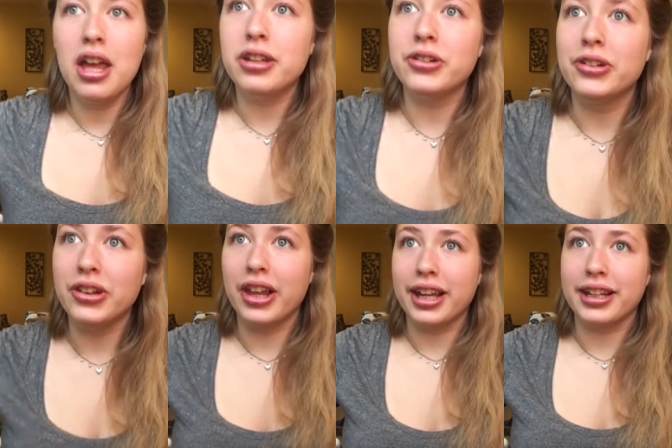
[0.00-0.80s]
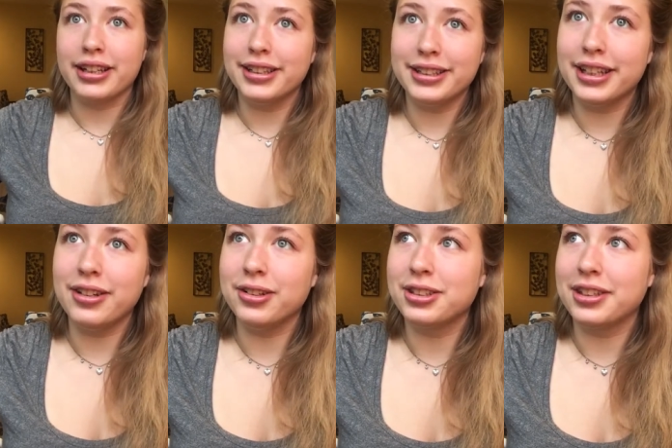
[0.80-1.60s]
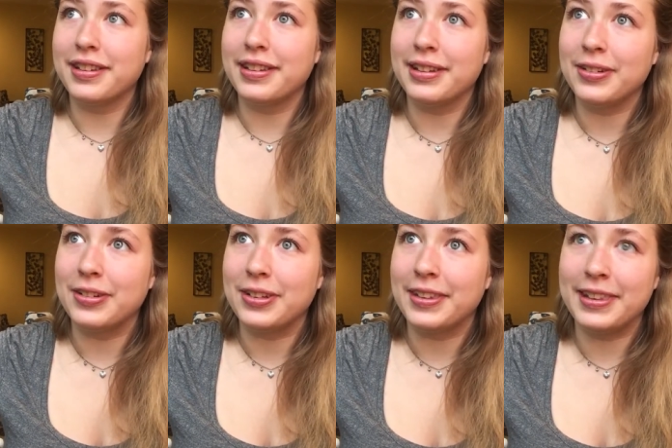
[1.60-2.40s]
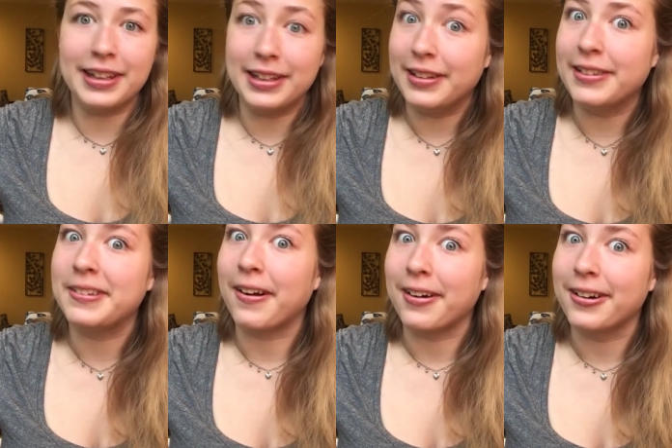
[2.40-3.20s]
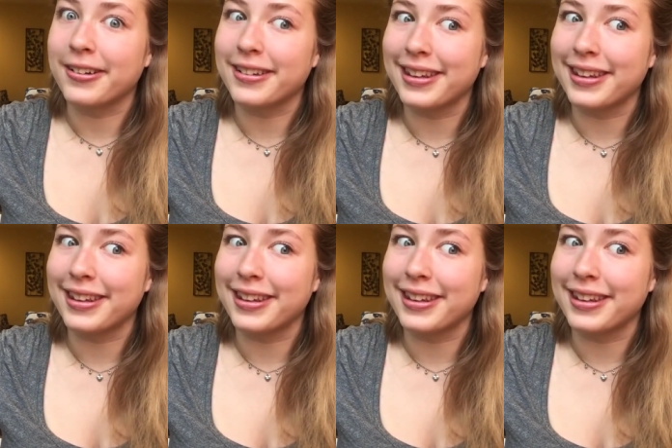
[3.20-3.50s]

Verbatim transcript: you're like, you're just you're just seeing stars